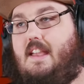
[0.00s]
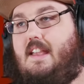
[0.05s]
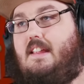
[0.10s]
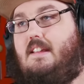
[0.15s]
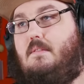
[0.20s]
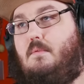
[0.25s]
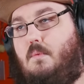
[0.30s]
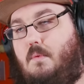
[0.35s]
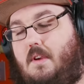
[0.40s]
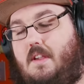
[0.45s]

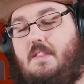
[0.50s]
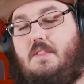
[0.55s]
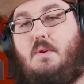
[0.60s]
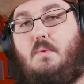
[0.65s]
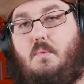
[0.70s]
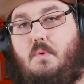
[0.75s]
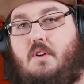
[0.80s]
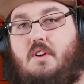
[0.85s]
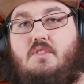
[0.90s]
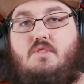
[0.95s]
in in the
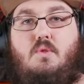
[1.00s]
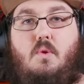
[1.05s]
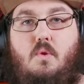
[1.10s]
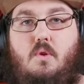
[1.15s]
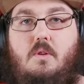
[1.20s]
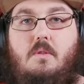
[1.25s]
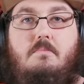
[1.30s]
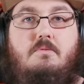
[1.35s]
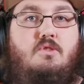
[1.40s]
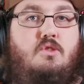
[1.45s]
works
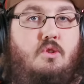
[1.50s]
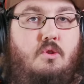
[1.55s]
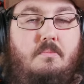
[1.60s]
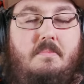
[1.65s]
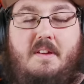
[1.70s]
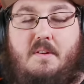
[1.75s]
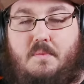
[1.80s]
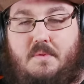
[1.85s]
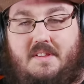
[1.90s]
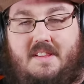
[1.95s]
or to
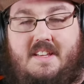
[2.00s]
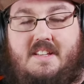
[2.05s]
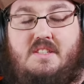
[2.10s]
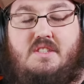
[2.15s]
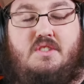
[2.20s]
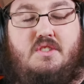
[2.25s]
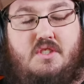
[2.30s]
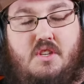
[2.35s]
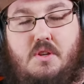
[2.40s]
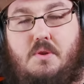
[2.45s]
be
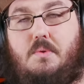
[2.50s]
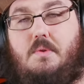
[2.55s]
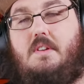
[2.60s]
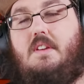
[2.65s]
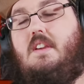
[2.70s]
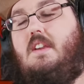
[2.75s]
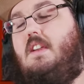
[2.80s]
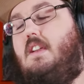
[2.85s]
released soon,